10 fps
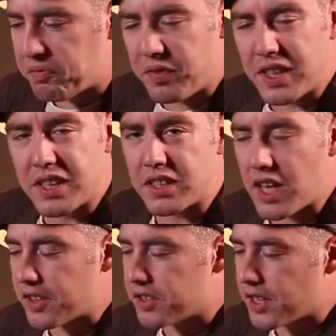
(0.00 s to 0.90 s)
This is
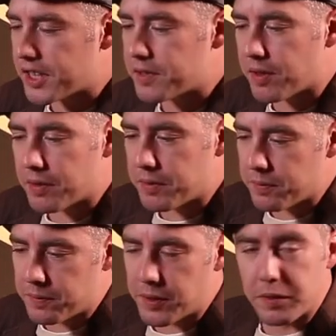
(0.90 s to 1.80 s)
not just for
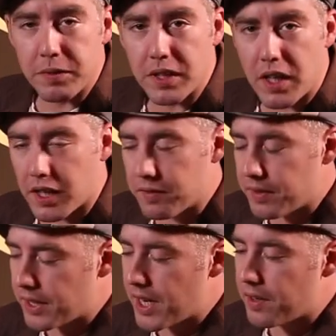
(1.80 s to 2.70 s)
food
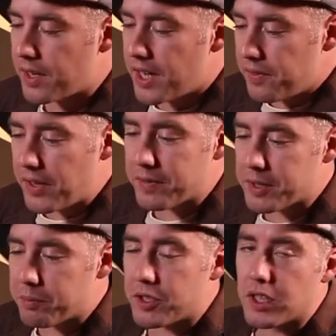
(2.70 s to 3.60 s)
photography. Now, if you have
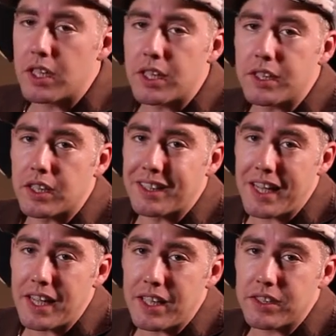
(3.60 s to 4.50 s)
some dirt on your
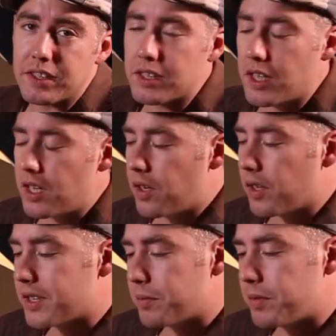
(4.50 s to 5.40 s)
lens
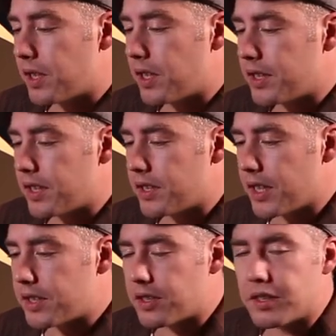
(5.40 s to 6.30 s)
or some dirt on your
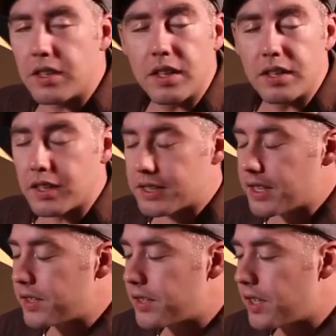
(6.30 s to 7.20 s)
dust or dirt on your
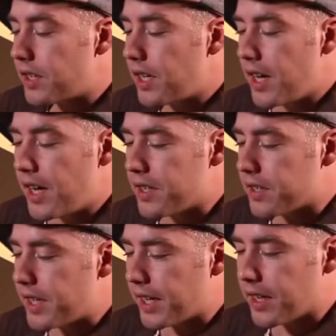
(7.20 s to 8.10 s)
sensor and you're
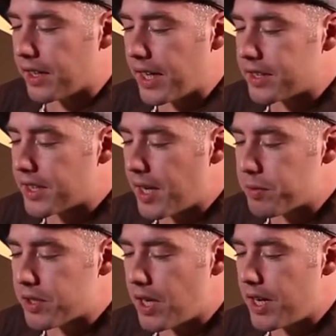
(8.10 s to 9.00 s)
taking a landscape
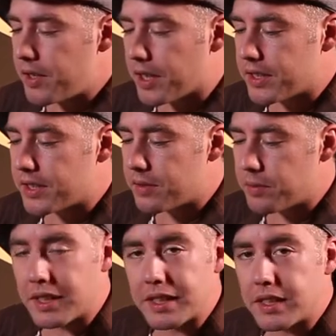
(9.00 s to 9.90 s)
shot and you can
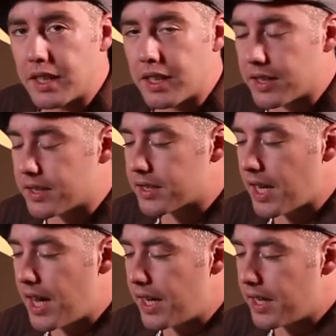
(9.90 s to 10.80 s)
really see it in the
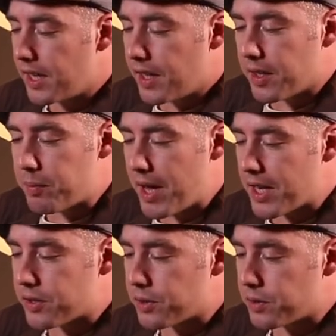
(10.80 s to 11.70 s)
sky, the
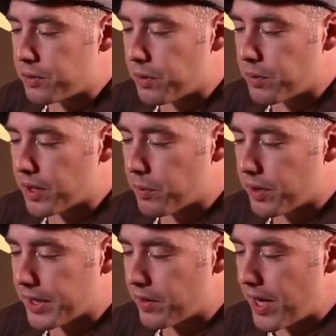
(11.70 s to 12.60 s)
patch tool will work
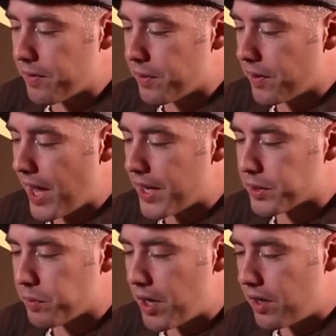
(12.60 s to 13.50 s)
really great for that
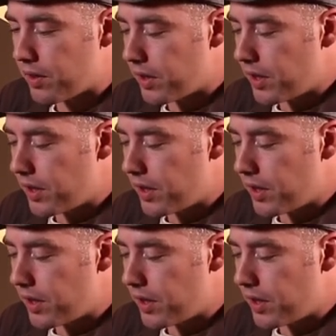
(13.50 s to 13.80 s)
as well.